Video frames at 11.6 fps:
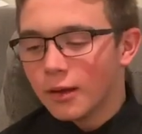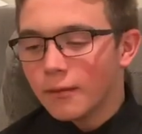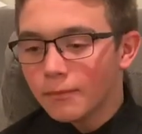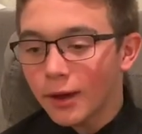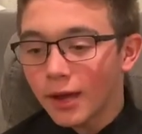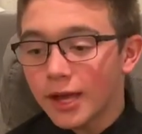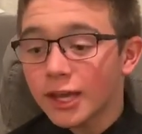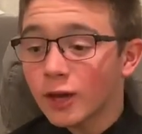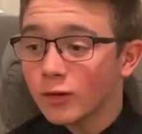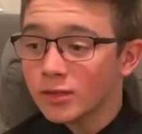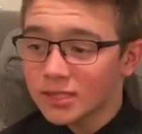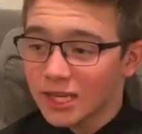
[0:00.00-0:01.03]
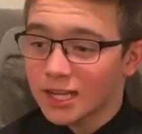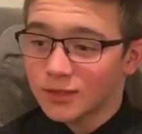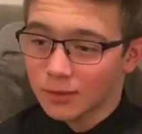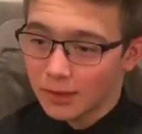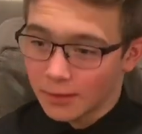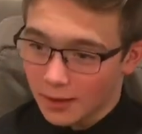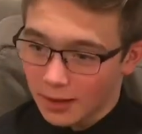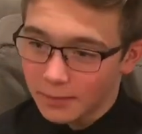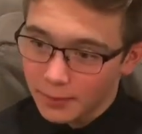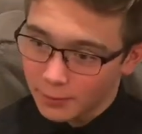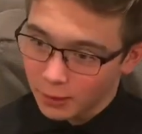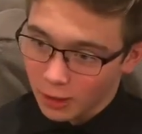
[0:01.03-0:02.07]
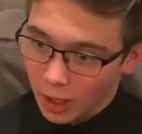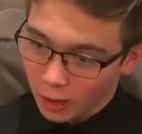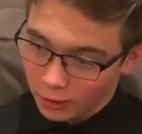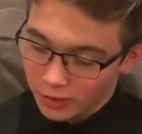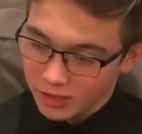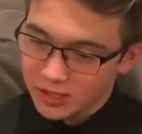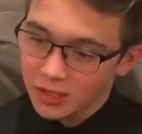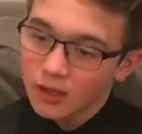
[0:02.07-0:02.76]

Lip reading: but it coincides with the amount of people in Congress.